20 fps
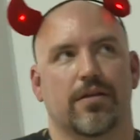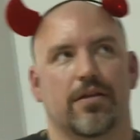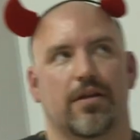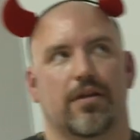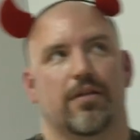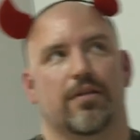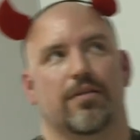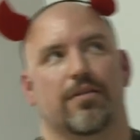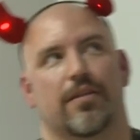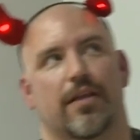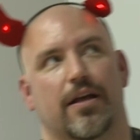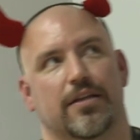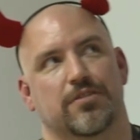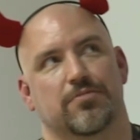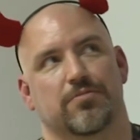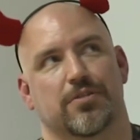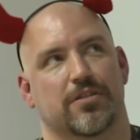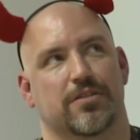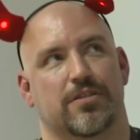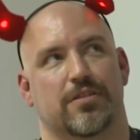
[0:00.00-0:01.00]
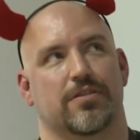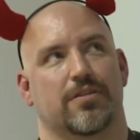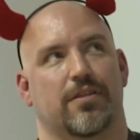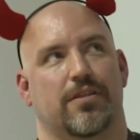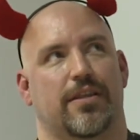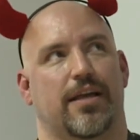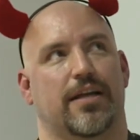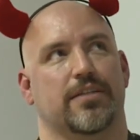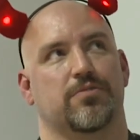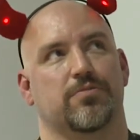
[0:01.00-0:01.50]
and that's
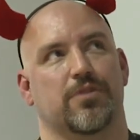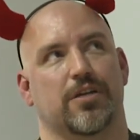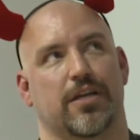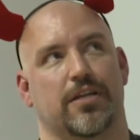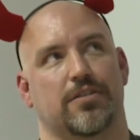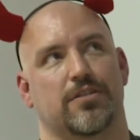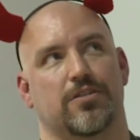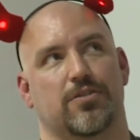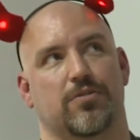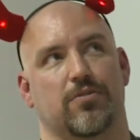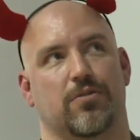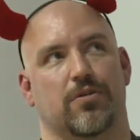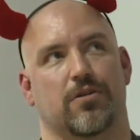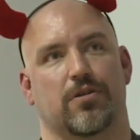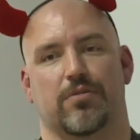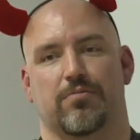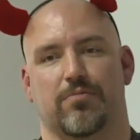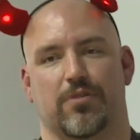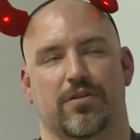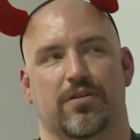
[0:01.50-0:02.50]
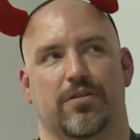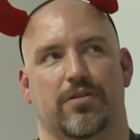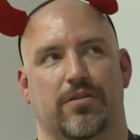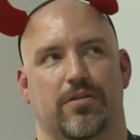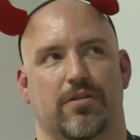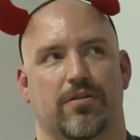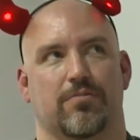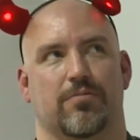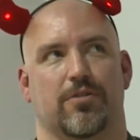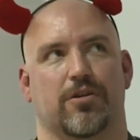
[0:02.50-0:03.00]
what gets stored,
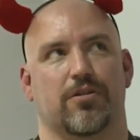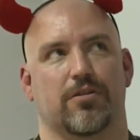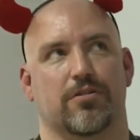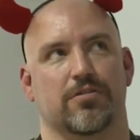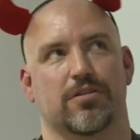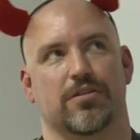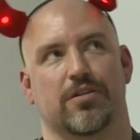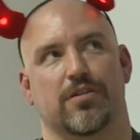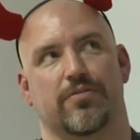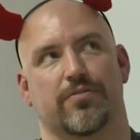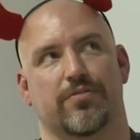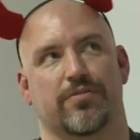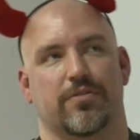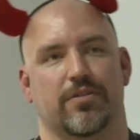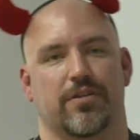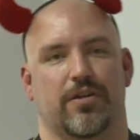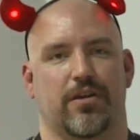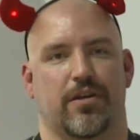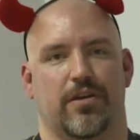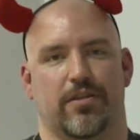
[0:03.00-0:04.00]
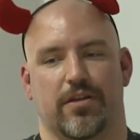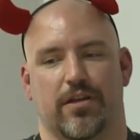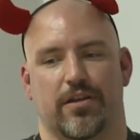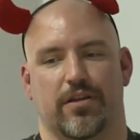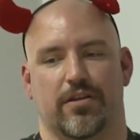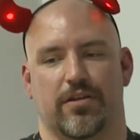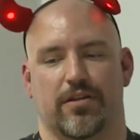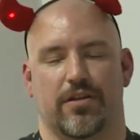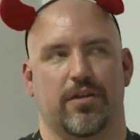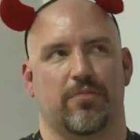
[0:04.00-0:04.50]
recursive, and then
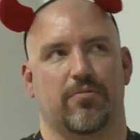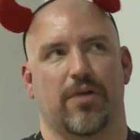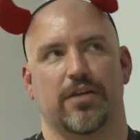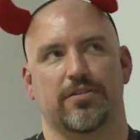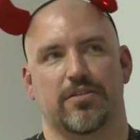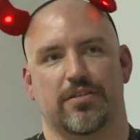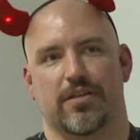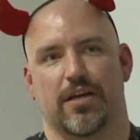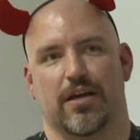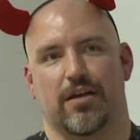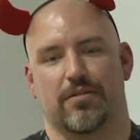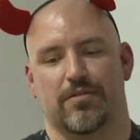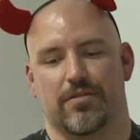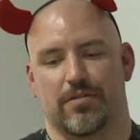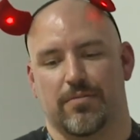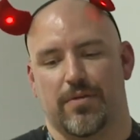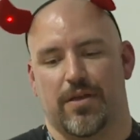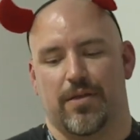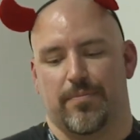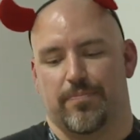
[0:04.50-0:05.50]
it writes it out,